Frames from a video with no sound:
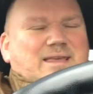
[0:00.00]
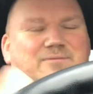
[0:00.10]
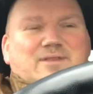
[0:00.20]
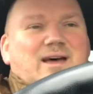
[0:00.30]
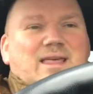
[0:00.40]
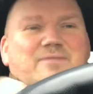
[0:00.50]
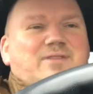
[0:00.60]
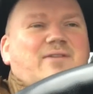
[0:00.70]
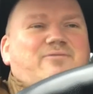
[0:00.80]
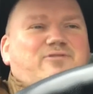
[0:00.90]
They've
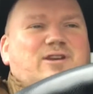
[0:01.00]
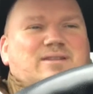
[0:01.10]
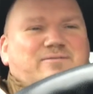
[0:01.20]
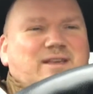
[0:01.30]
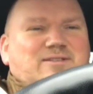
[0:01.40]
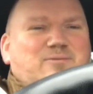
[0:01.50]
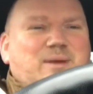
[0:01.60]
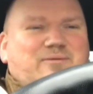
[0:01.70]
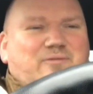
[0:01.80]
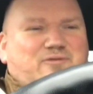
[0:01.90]
done free things for
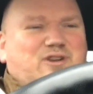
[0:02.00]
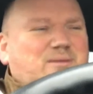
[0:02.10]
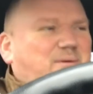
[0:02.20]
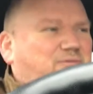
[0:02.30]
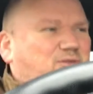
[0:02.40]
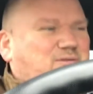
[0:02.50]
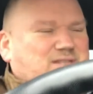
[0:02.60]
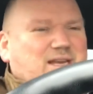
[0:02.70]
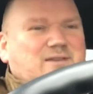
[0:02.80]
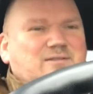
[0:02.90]
me for free before,
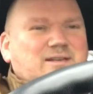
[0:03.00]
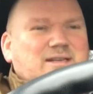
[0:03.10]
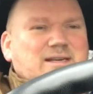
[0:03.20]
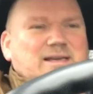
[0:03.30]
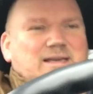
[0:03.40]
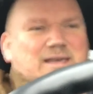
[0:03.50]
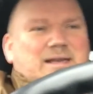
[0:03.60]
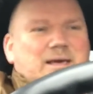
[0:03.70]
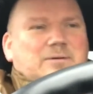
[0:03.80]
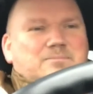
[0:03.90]
so you
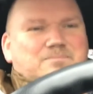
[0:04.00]
know,